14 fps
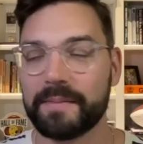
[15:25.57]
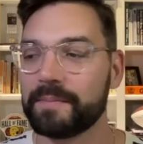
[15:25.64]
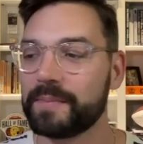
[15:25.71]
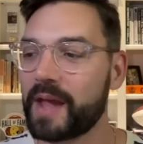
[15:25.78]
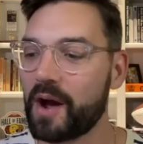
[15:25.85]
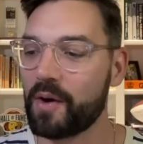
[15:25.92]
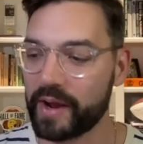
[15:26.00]

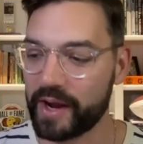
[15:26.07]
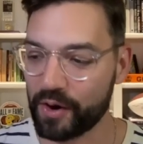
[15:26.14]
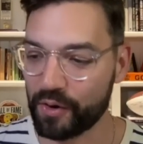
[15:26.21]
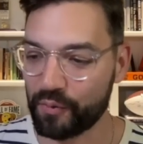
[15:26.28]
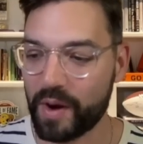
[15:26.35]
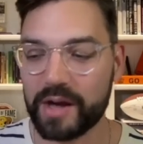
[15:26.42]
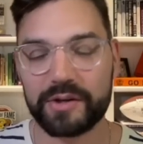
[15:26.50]
Now,
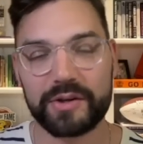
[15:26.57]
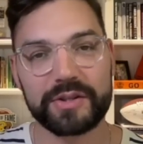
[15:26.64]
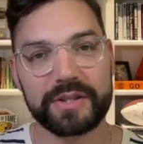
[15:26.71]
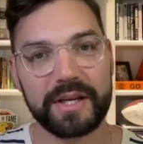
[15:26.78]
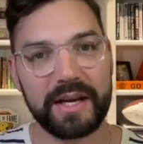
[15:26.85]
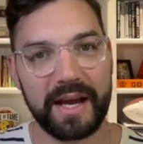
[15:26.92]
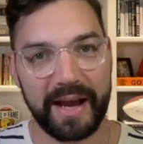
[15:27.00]
Aaron
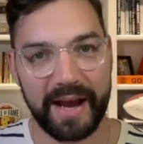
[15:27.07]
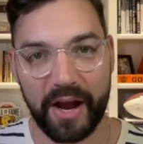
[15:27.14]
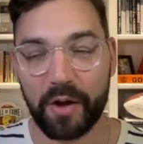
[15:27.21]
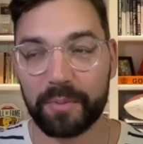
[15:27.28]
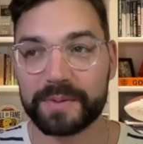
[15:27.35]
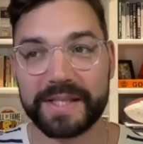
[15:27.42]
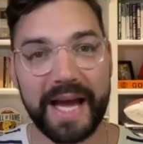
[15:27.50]
Rodgers
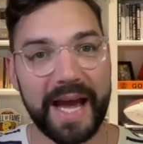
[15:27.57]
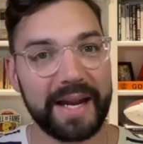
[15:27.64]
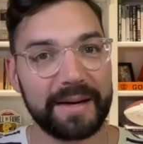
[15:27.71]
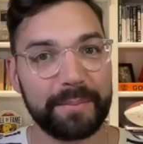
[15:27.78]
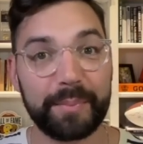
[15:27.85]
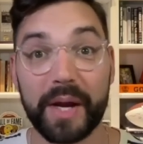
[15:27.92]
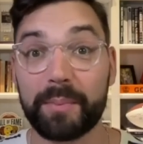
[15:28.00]
helps
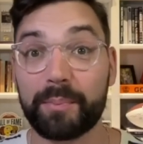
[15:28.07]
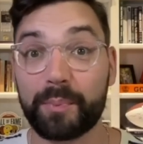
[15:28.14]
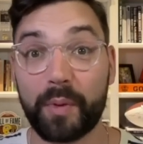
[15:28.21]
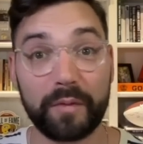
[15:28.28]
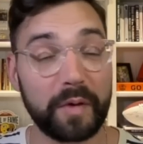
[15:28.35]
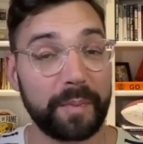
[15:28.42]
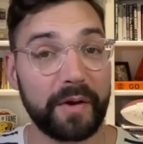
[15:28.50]
that, but
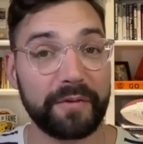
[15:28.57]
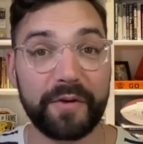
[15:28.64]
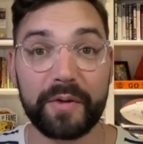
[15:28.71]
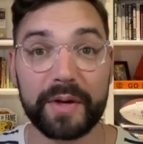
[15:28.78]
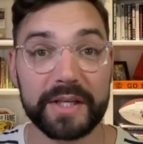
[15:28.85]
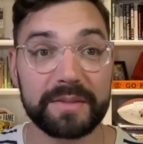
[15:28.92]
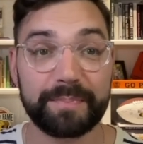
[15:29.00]
Pro Football
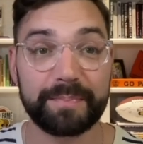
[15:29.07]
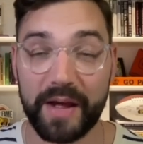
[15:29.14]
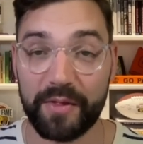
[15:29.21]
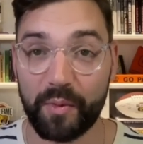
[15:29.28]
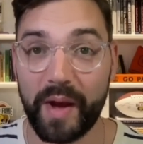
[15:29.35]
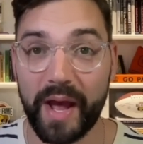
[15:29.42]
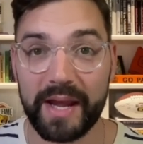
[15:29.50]
Focus, by
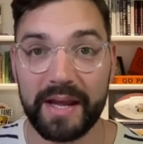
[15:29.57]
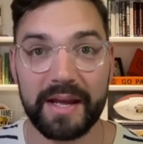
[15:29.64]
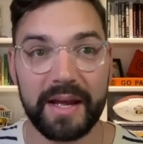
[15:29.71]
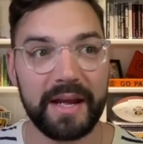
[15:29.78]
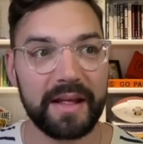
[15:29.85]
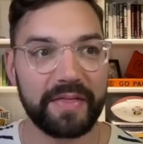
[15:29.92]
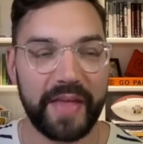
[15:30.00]
the way,
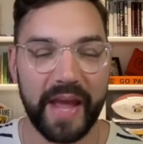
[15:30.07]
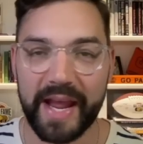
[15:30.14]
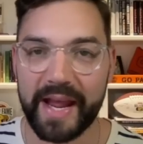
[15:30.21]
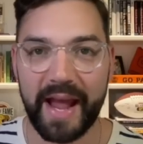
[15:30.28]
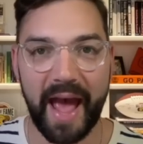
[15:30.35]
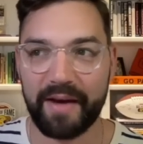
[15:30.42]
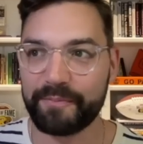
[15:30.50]

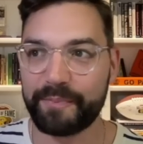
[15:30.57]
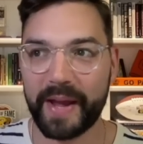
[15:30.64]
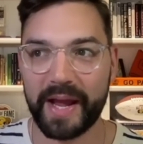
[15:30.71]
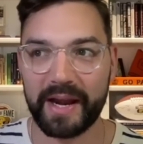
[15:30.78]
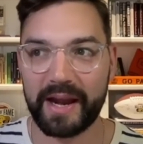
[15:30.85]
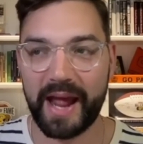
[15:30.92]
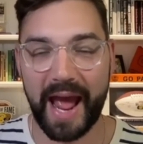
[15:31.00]
they have
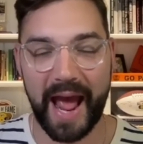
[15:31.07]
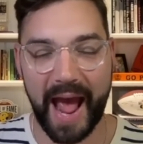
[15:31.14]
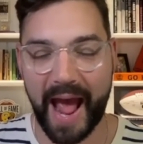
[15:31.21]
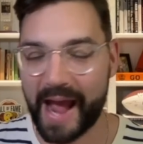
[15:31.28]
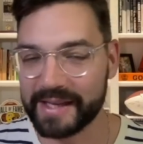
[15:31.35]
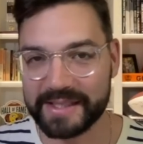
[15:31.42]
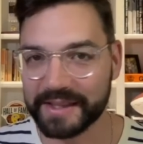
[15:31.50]
been
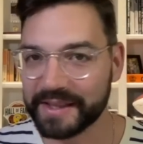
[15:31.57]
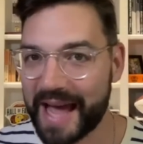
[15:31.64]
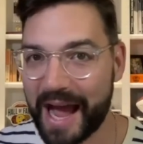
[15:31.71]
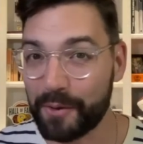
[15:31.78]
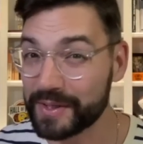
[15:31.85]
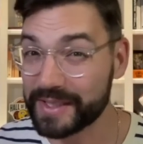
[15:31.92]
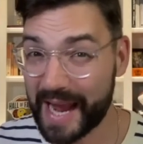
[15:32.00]
as
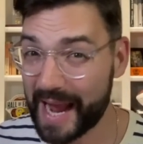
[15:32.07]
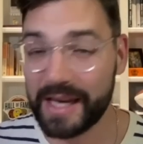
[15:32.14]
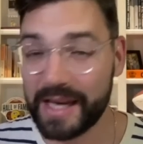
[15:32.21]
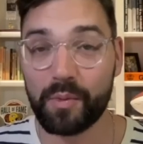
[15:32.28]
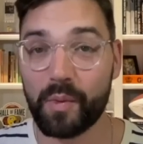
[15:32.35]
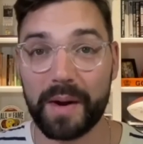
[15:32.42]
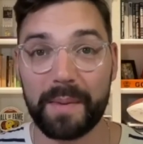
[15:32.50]
loud as
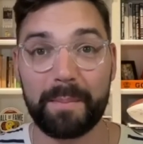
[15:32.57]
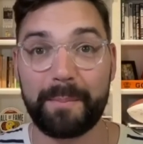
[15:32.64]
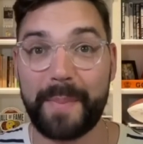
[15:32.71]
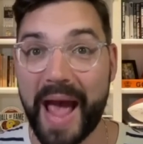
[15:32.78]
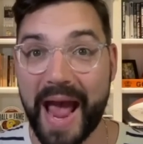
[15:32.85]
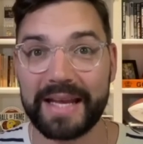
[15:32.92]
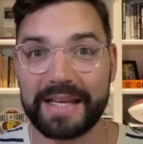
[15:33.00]
anyone
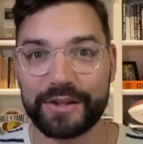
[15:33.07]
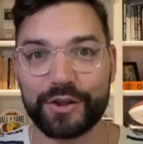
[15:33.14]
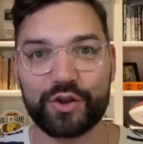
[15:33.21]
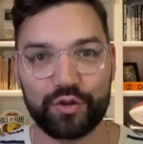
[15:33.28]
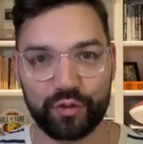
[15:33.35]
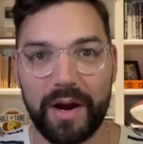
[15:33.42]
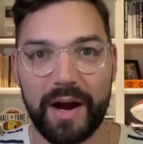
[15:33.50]
banging the
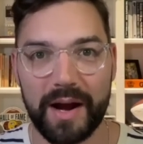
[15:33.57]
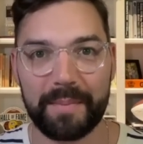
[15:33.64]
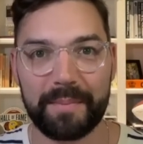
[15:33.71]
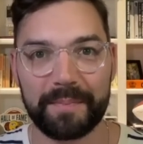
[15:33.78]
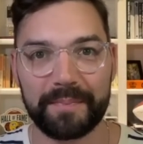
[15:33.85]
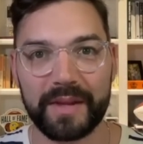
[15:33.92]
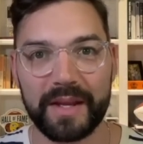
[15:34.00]

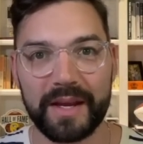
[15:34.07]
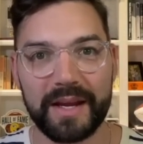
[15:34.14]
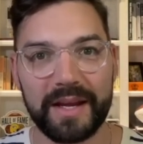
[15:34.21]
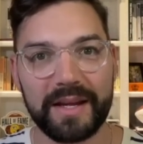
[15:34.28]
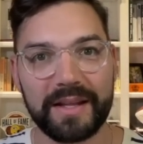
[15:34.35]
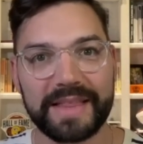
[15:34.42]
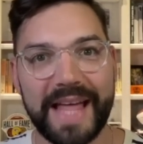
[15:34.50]
drum
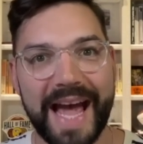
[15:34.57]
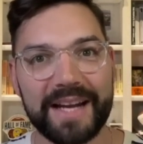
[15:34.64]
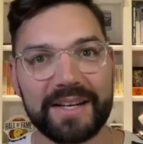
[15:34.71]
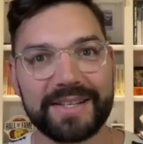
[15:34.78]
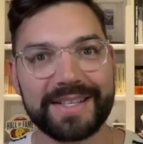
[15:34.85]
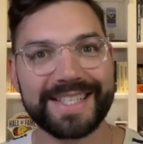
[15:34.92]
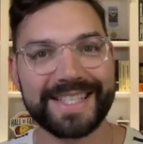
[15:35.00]

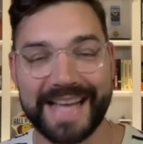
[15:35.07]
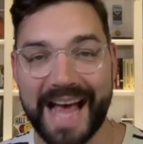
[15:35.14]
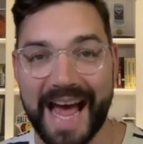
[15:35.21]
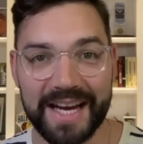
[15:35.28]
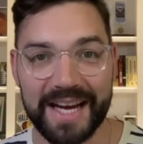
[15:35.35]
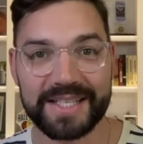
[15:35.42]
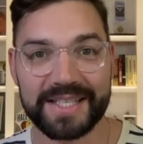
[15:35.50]
that
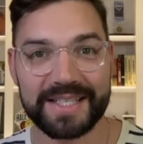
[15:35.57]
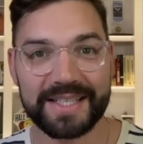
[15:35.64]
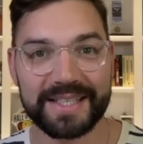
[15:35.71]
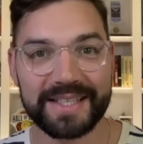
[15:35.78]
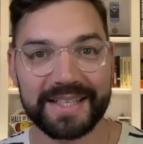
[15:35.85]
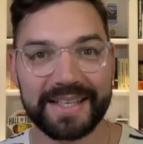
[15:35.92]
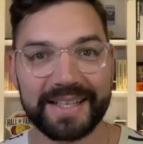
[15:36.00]
sacks
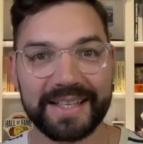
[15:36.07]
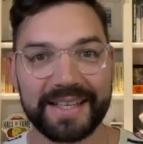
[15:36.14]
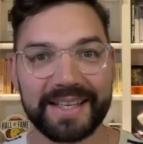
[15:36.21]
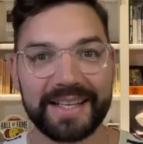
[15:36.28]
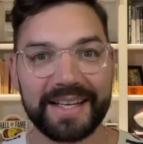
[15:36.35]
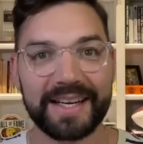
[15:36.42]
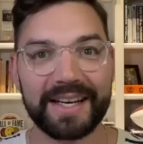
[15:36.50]

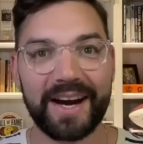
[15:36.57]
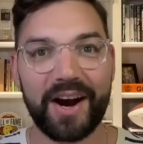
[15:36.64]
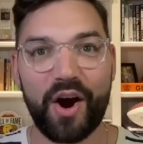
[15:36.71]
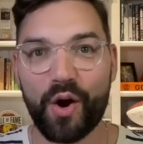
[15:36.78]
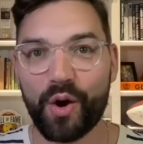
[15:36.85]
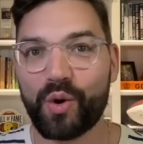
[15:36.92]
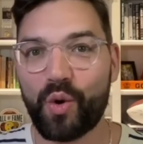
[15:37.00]

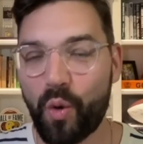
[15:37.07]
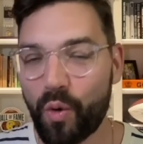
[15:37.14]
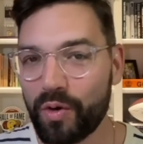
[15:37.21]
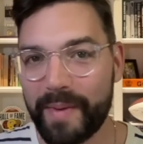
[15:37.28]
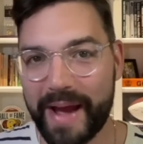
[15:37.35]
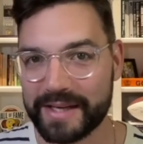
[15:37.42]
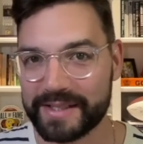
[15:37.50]
are a
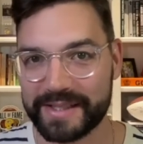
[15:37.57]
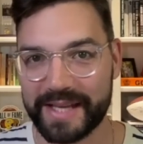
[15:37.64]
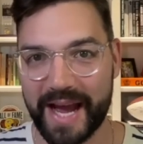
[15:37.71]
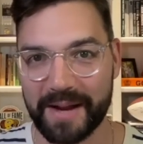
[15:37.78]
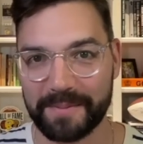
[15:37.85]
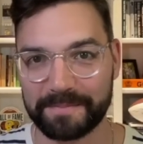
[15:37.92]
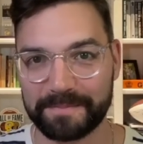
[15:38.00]
quarterback stat,